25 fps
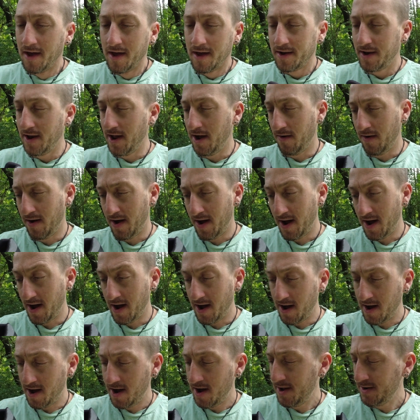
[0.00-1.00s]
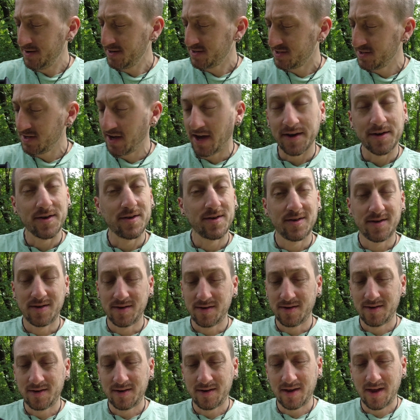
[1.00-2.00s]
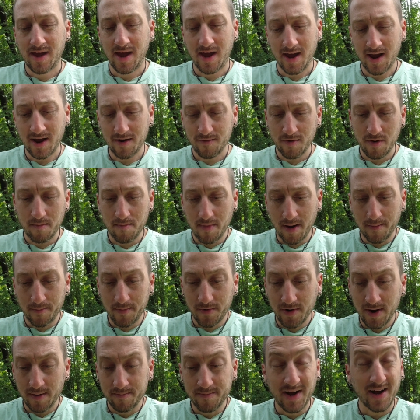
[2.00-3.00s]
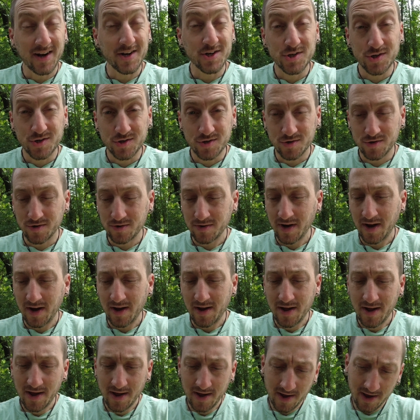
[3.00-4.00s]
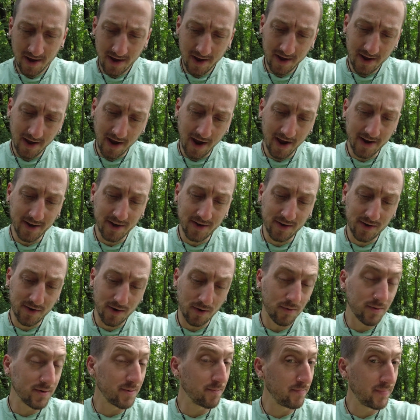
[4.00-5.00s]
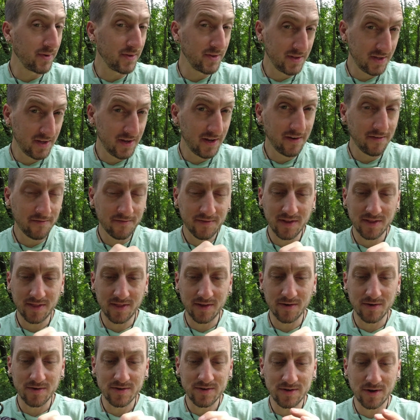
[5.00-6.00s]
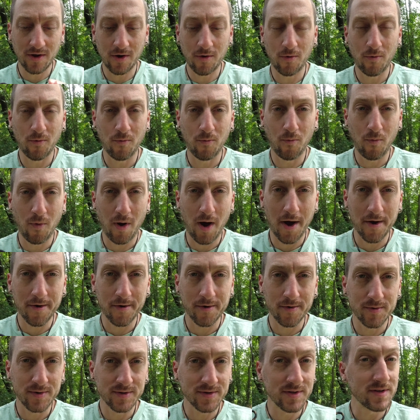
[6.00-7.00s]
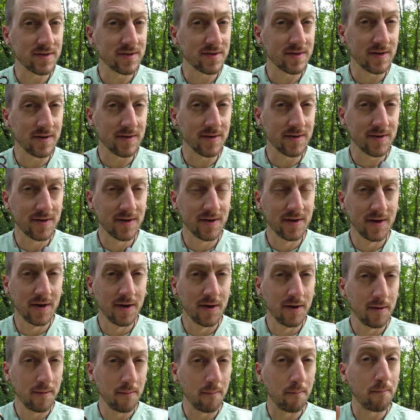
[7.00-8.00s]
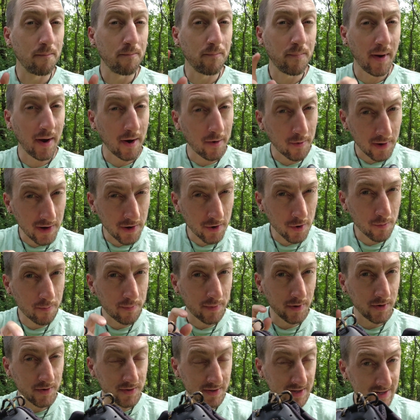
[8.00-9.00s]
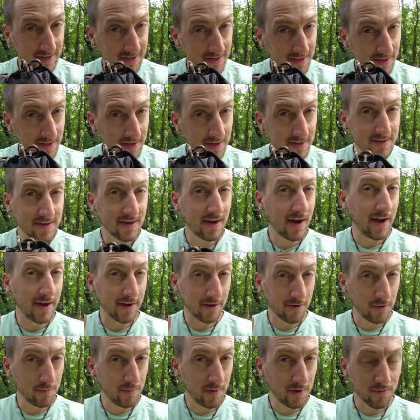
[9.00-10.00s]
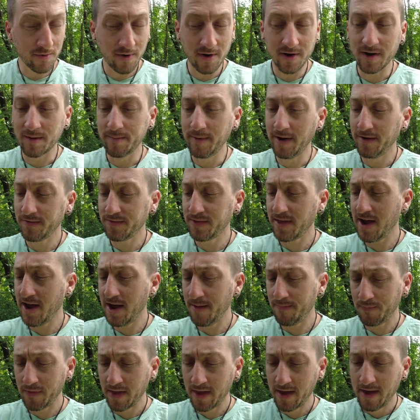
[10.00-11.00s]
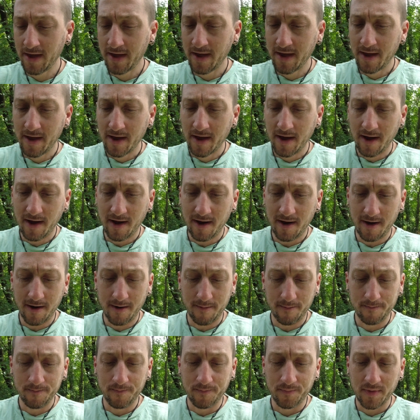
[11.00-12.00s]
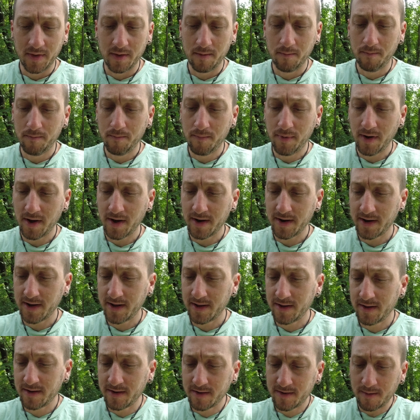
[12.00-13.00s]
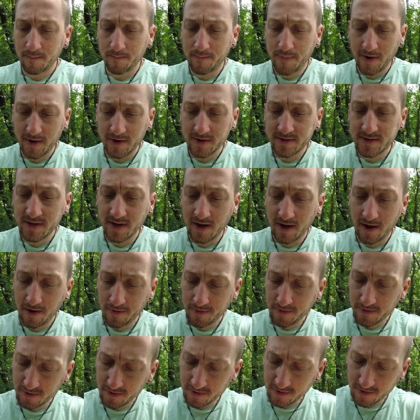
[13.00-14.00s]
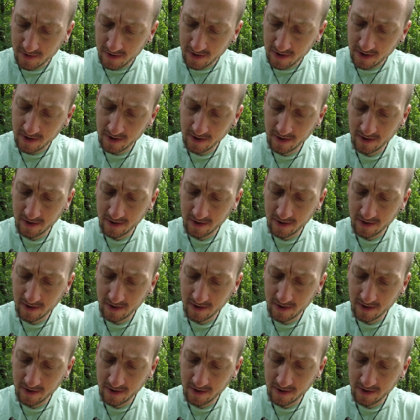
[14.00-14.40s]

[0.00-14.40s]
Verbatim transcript: Now, honestly, I can't remember, I'm not sure. I don't believe that there's a water resistant barrier built into these. I could be wrong about that. But compared to other